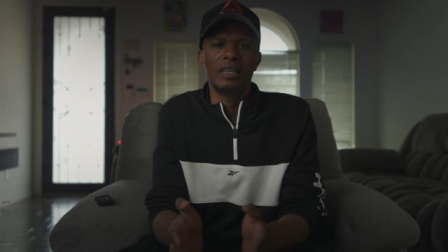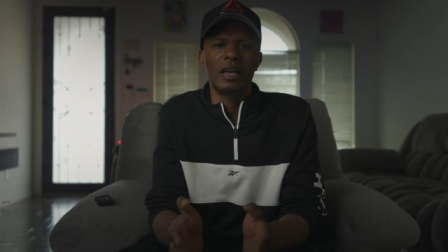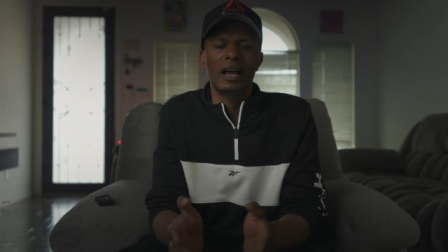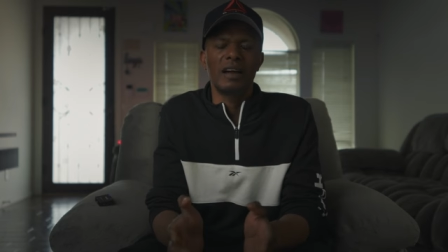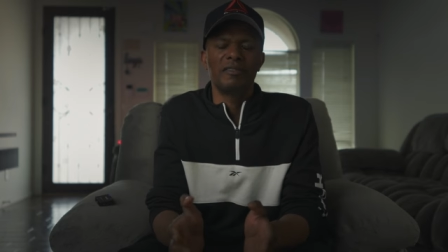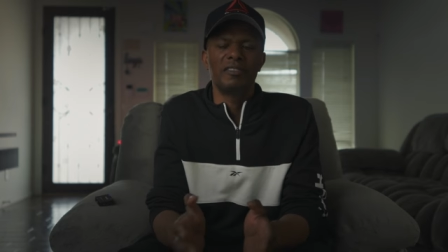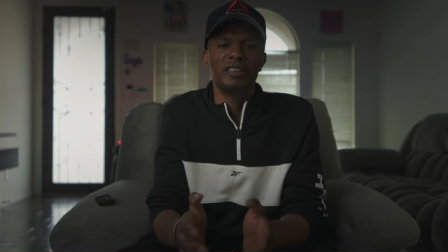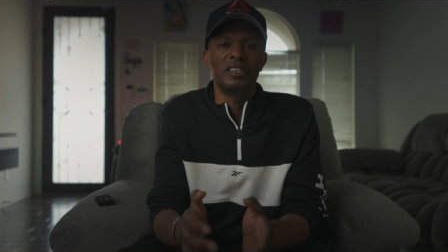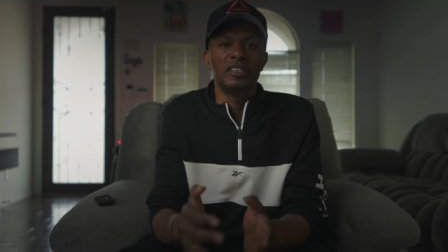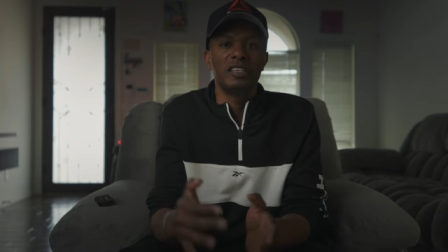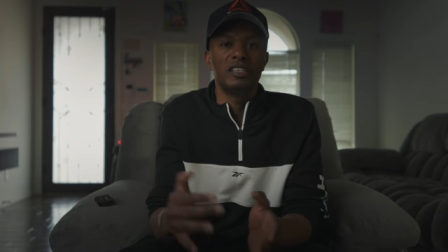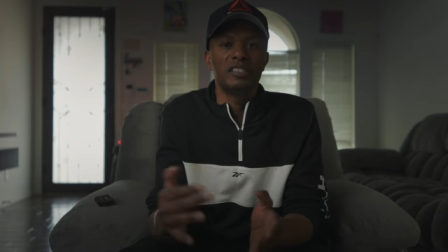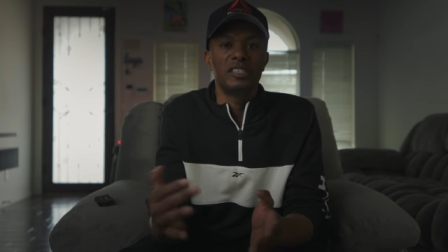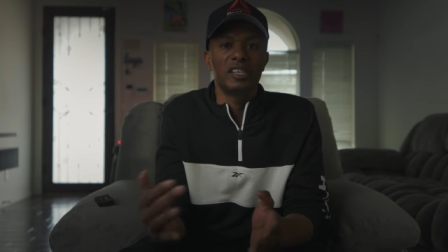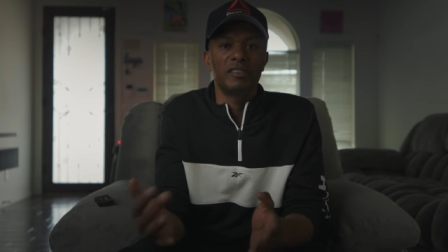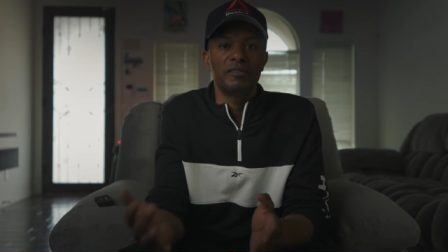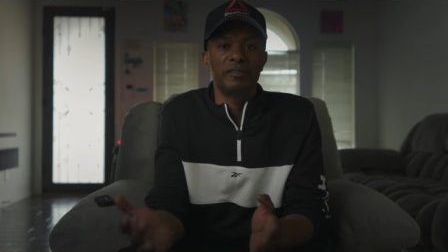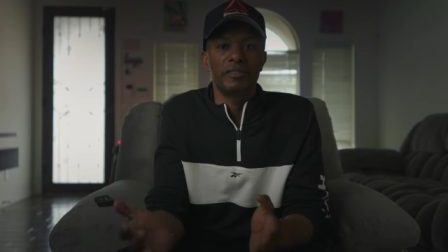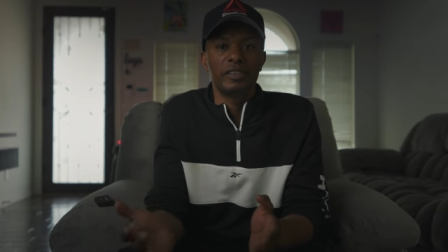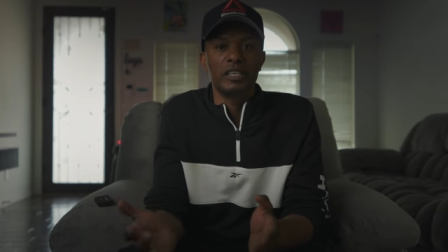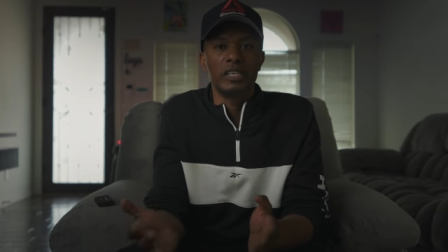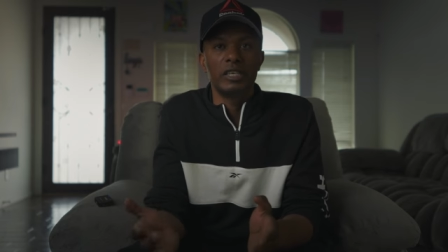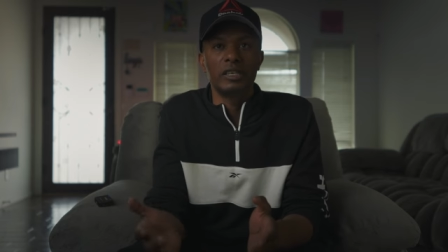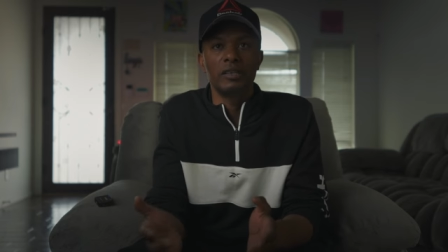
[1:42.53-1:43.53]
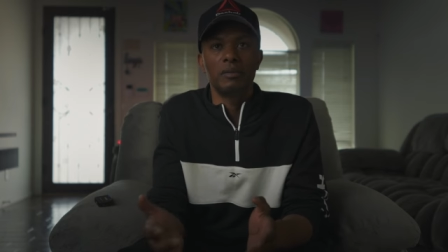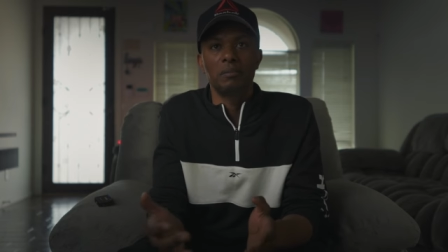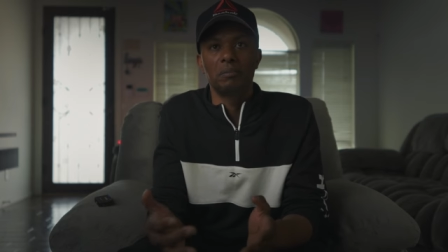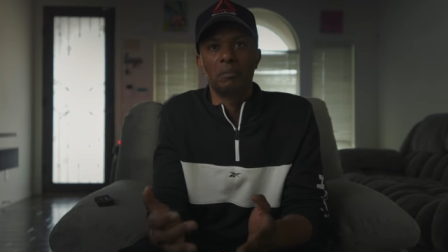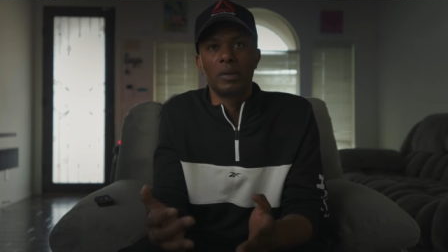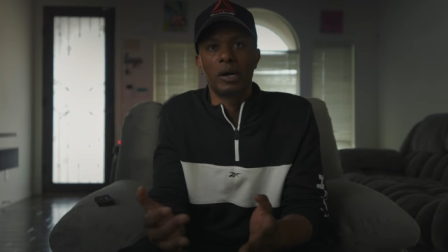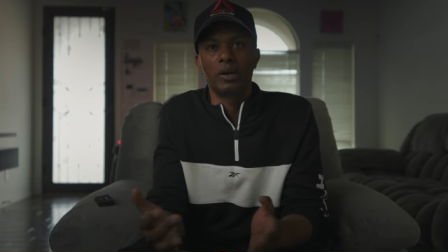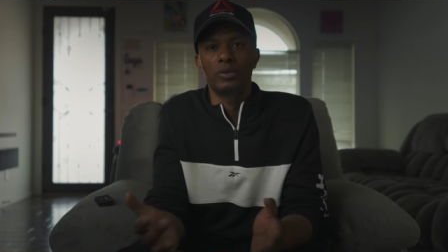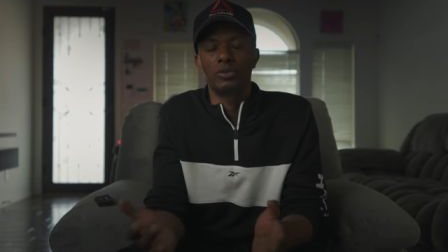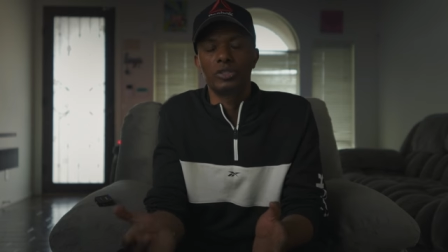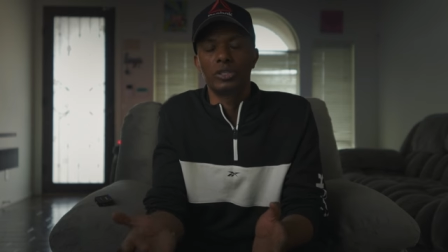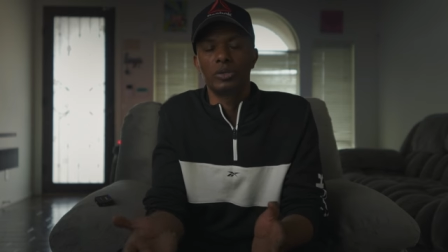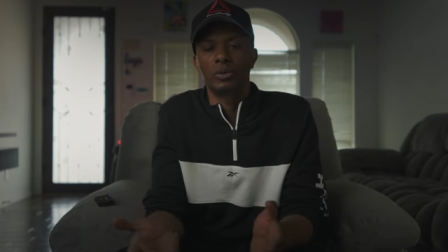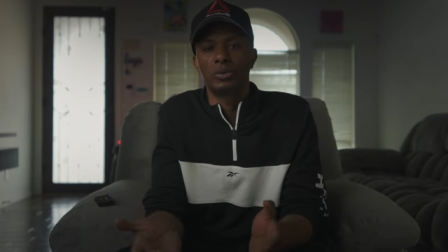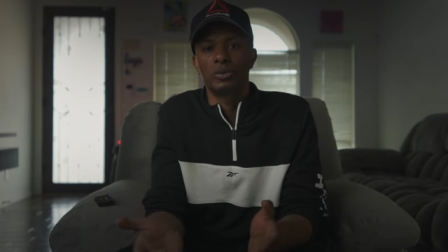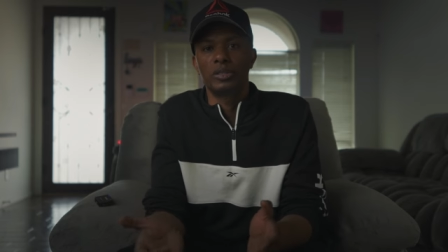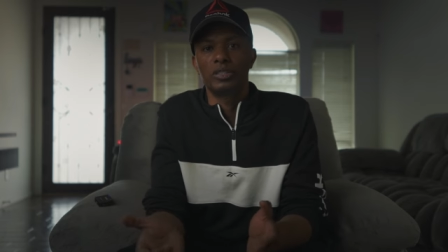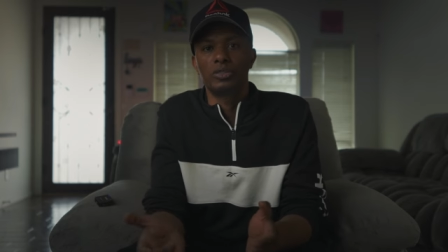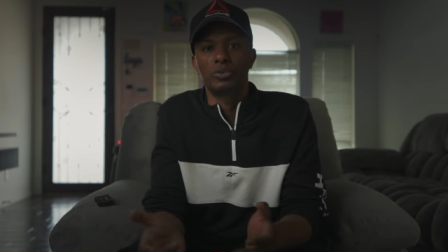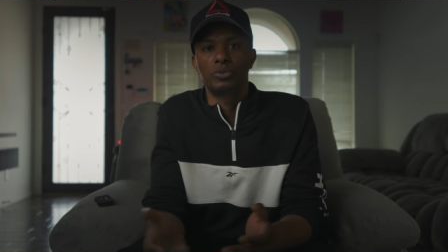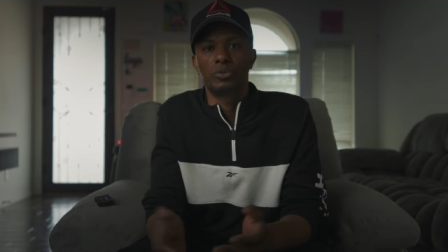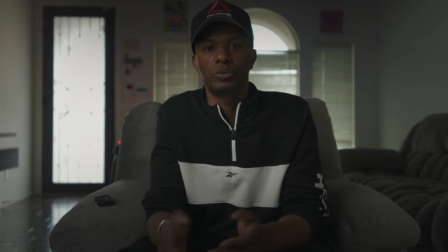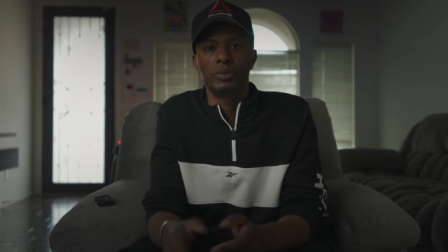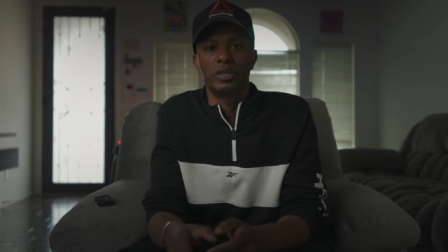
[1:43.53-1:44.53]
I have a Ninja V mounted on
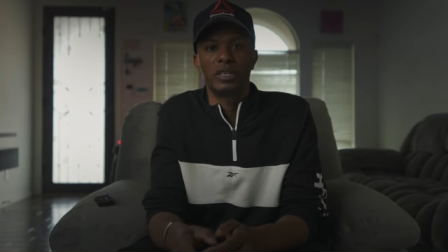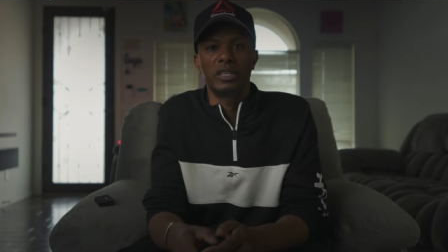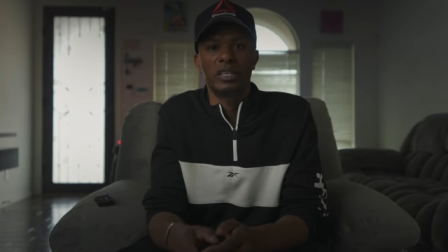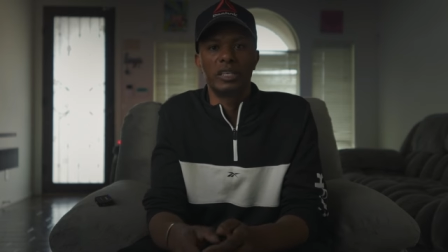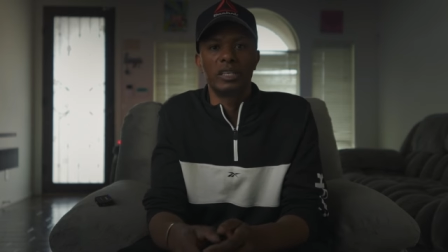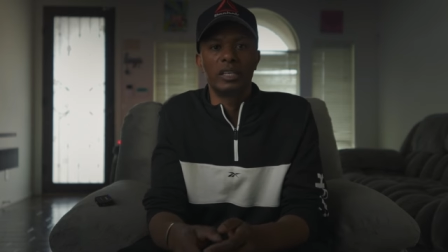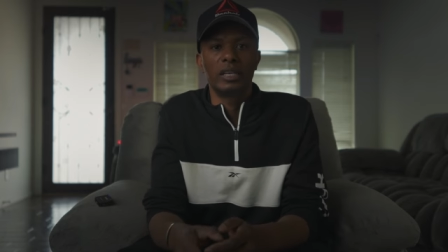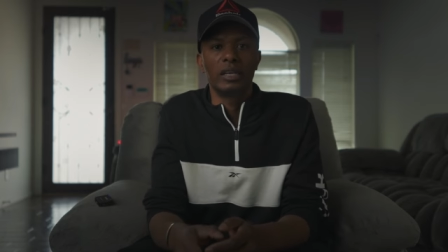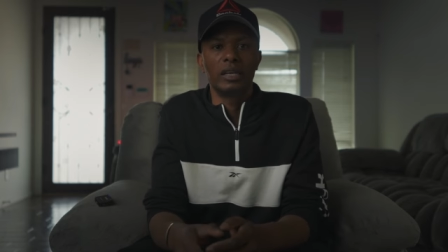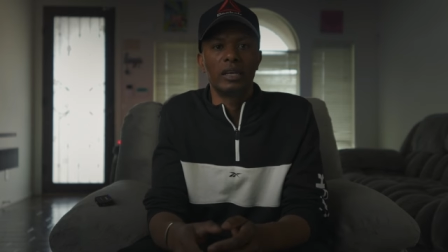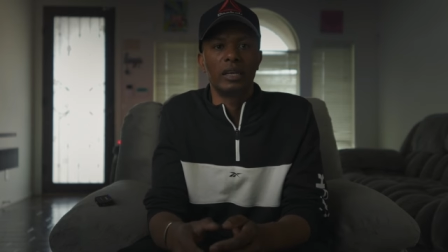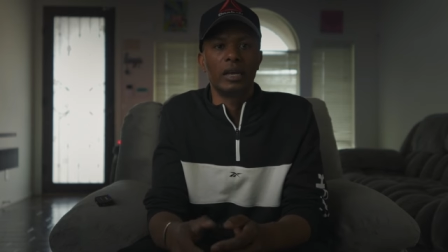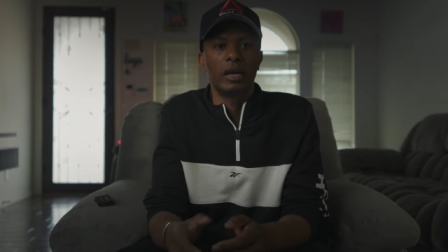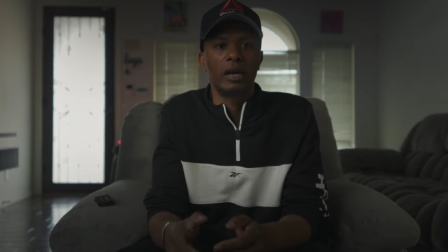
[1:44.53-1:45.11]
this rig,